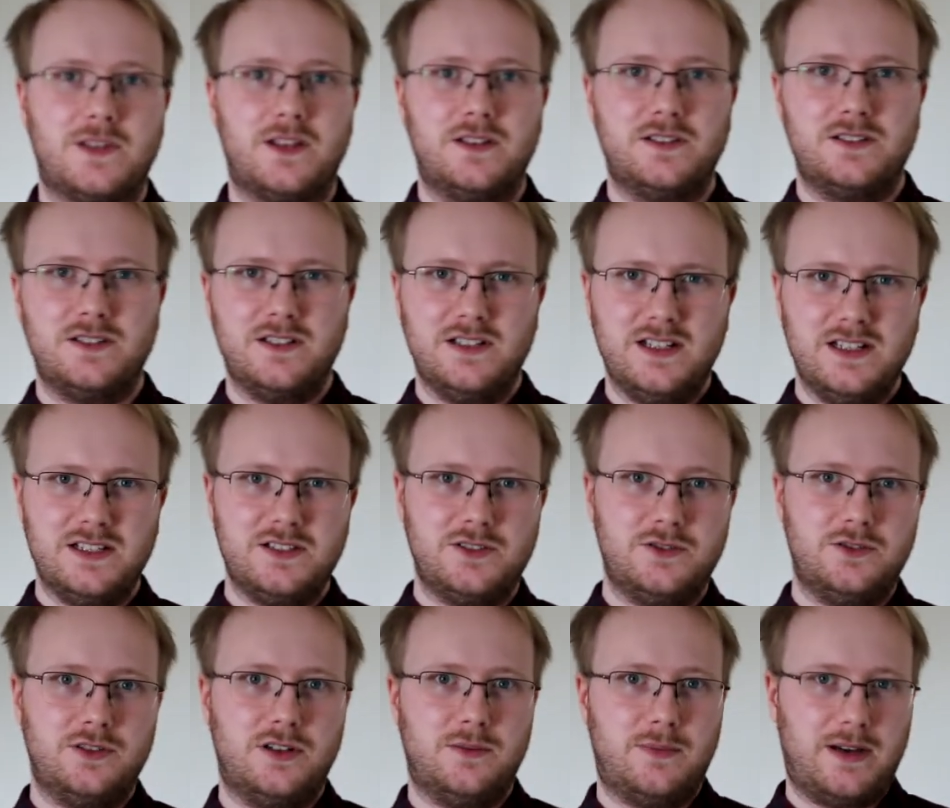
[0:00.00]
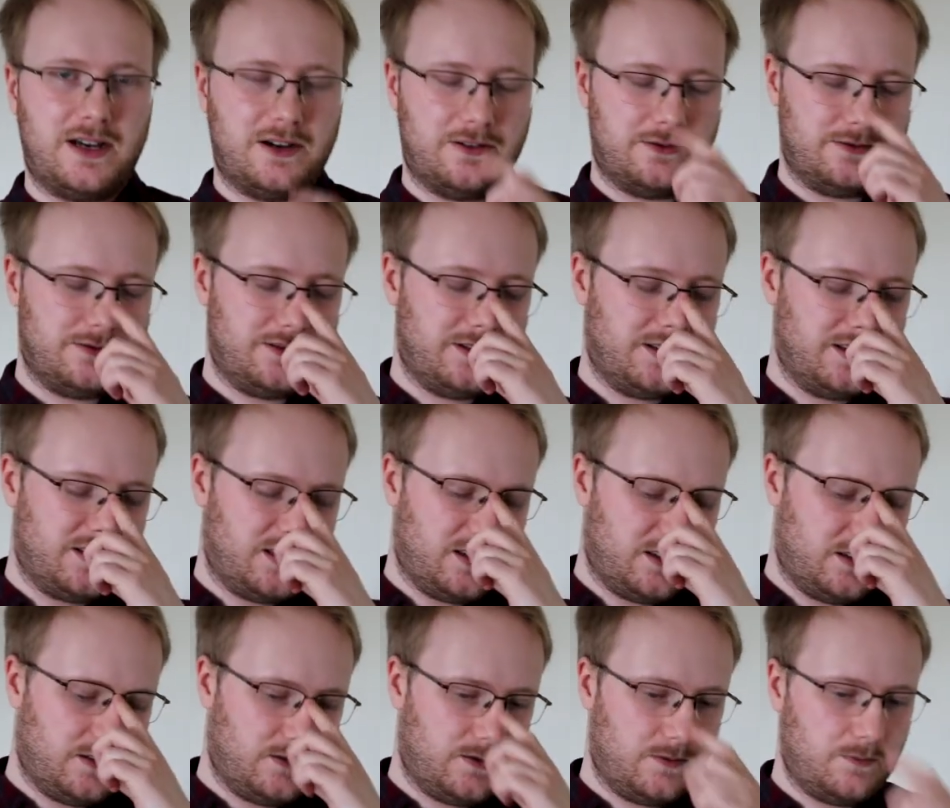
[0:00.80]
So let's talk about
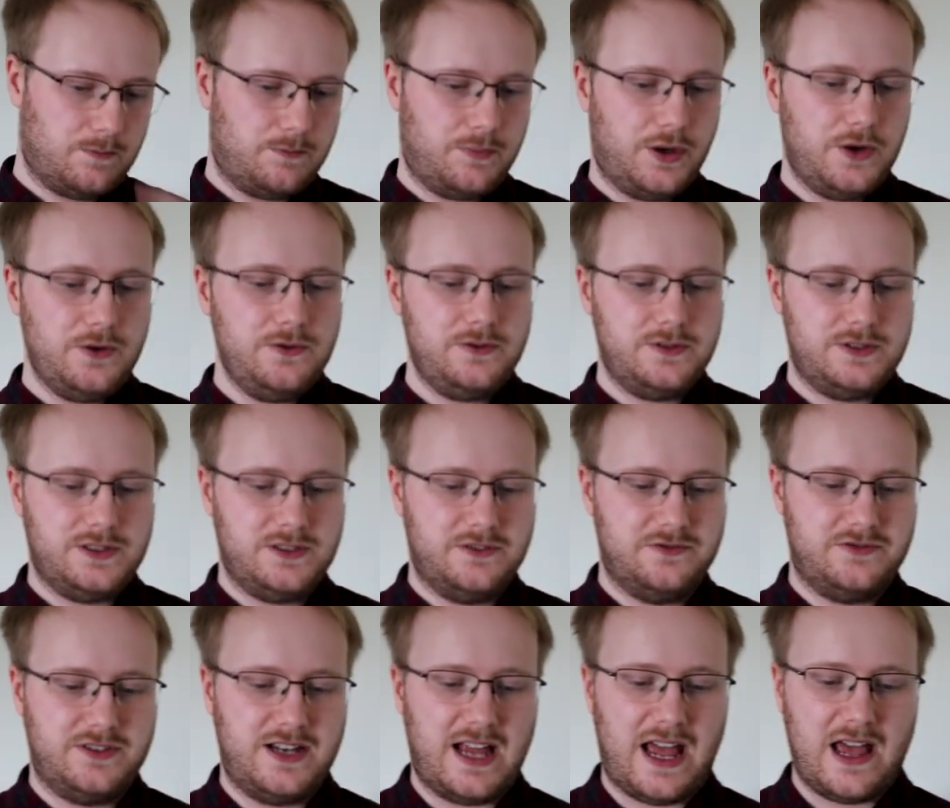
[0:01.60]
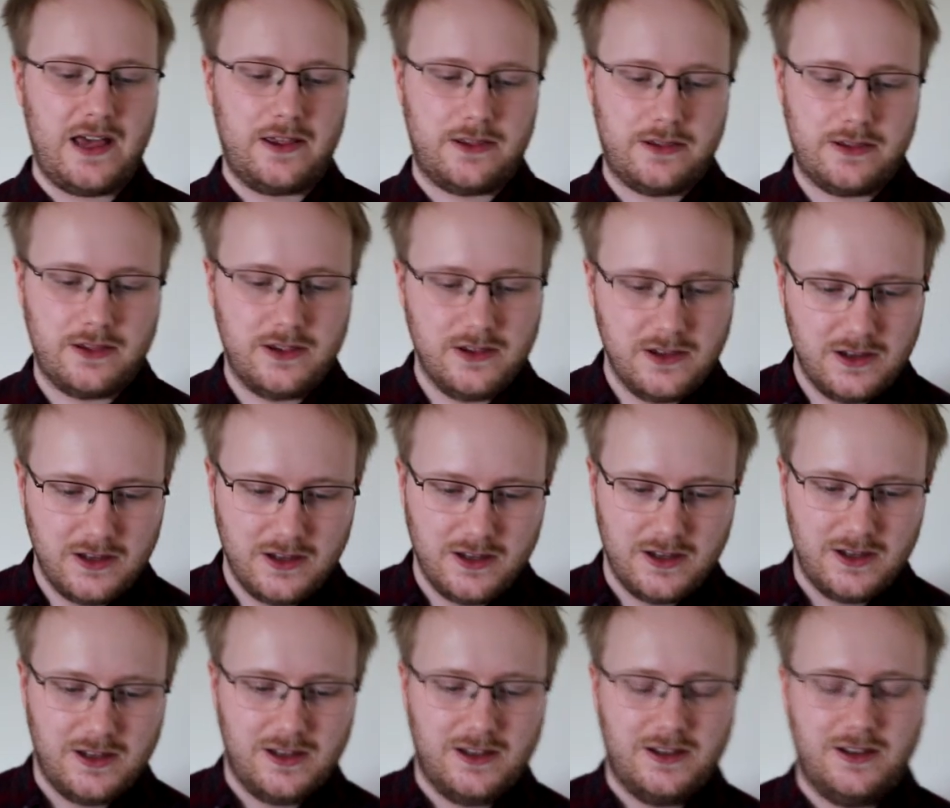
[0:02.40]
pokes of death,
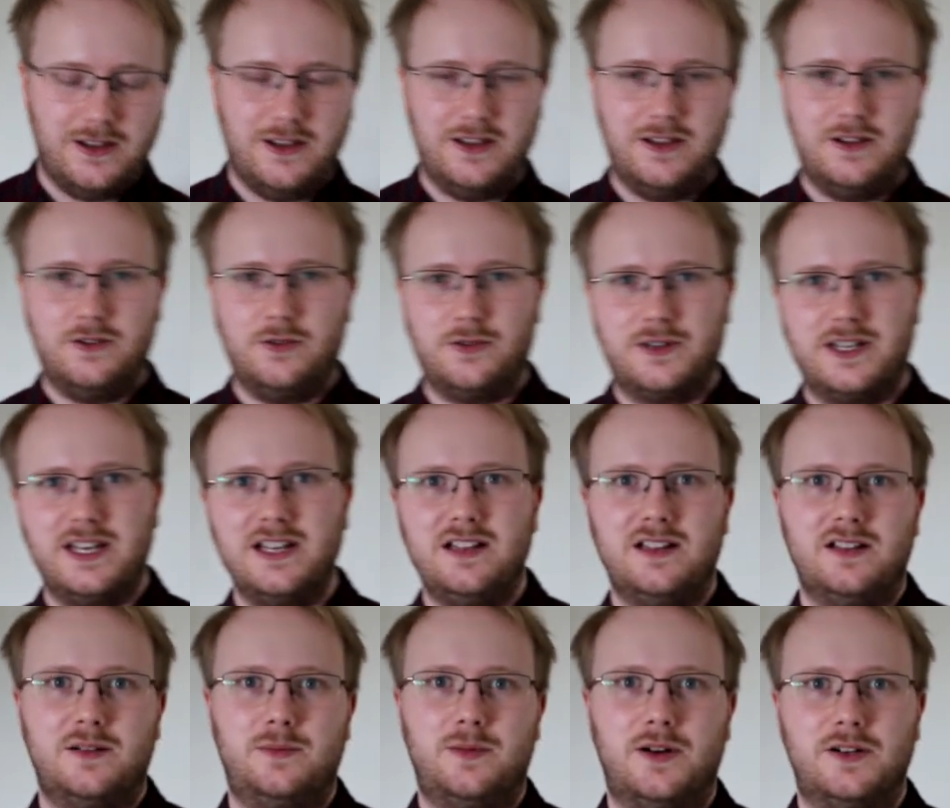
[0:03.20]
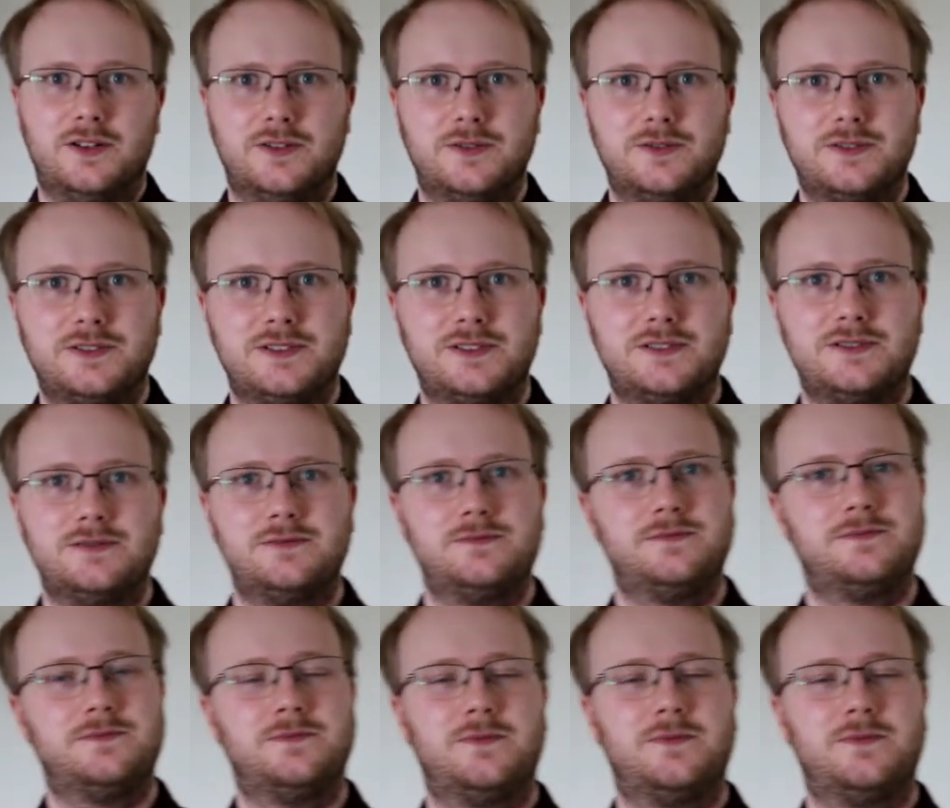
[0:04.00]
or killer pokes.